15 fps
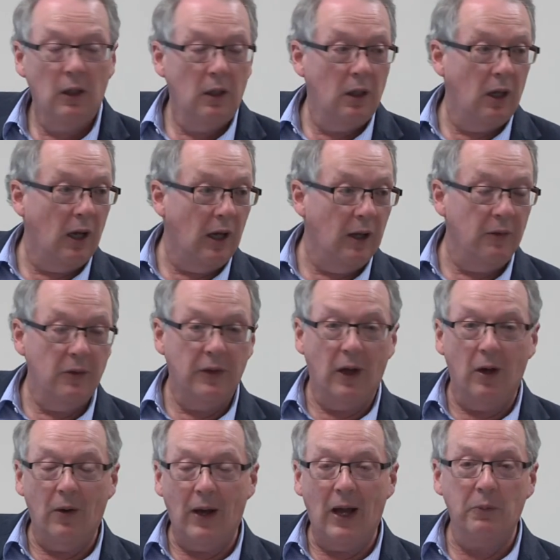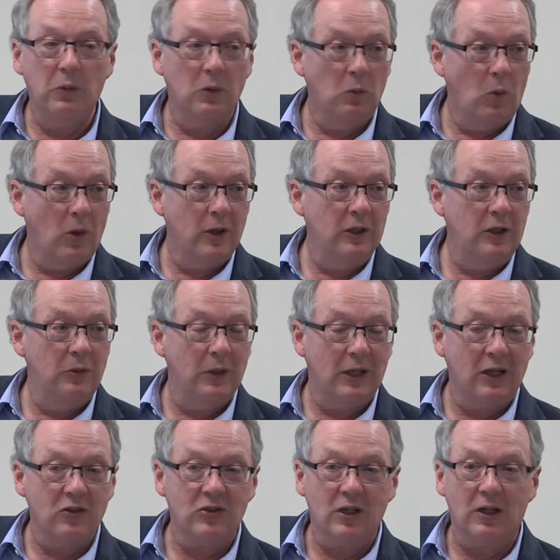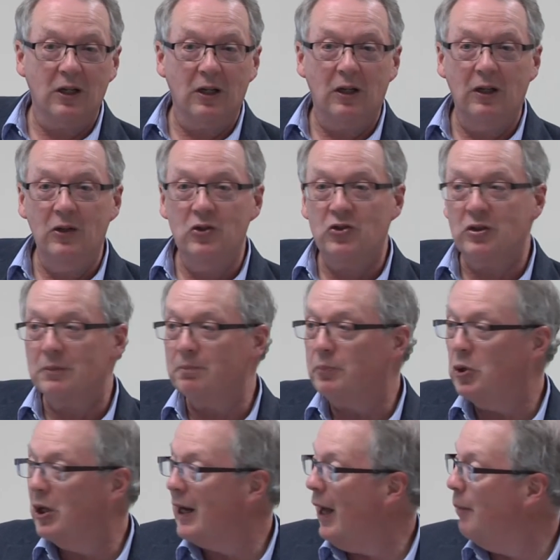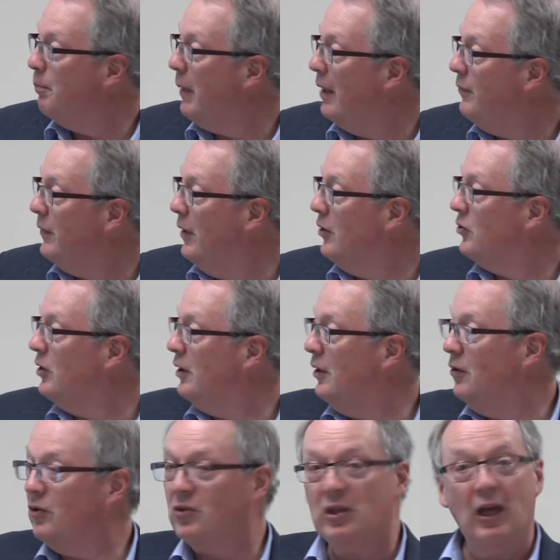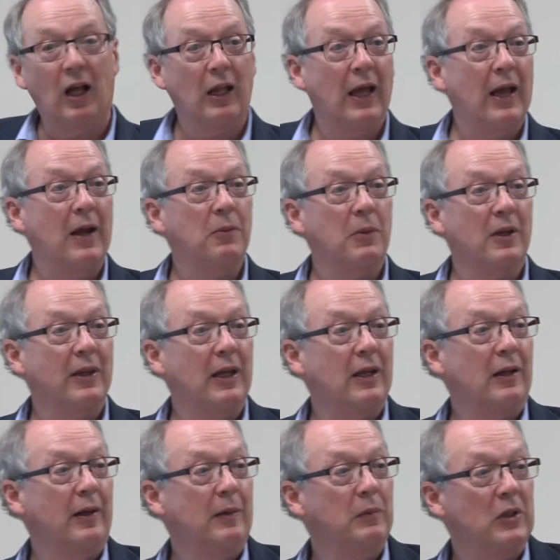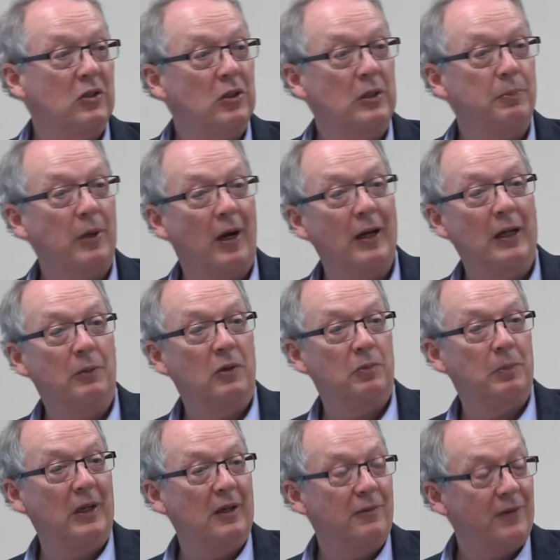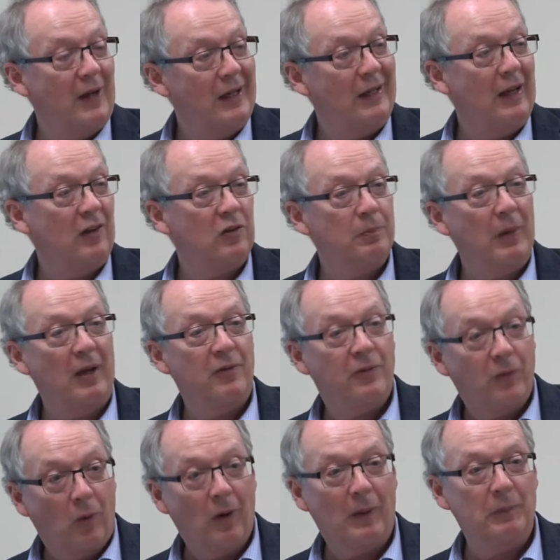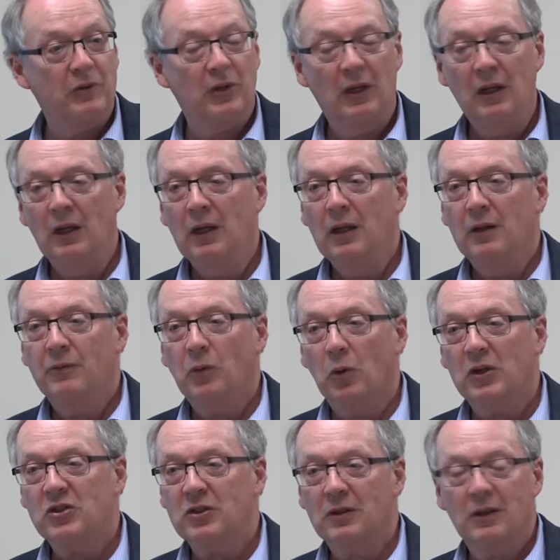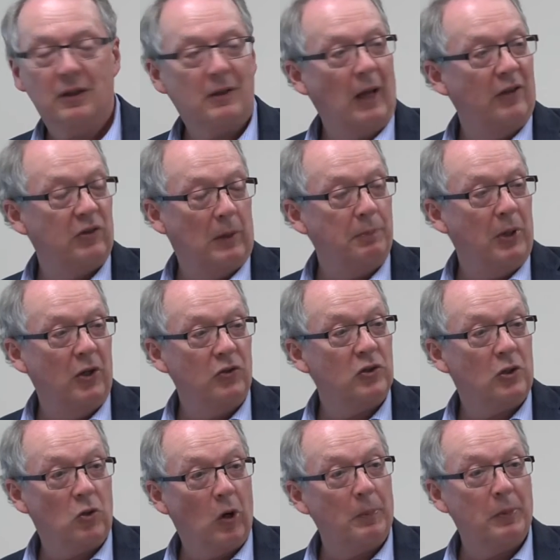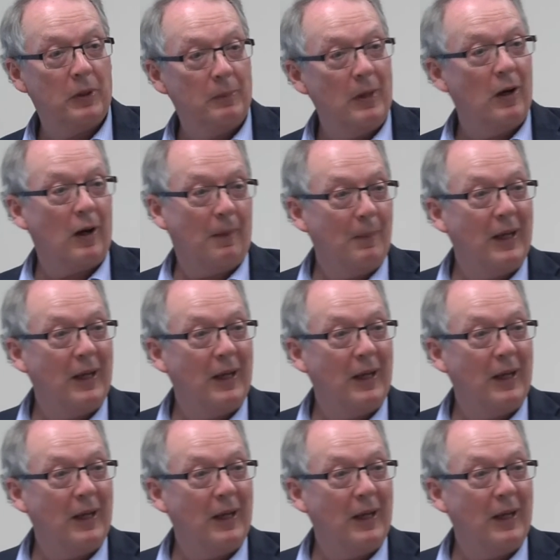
Though I would warn you against a conclusion put out by folks at UCLA where they claim the Tea Party was being financed by Forbes Fortune as opposed to corporate America.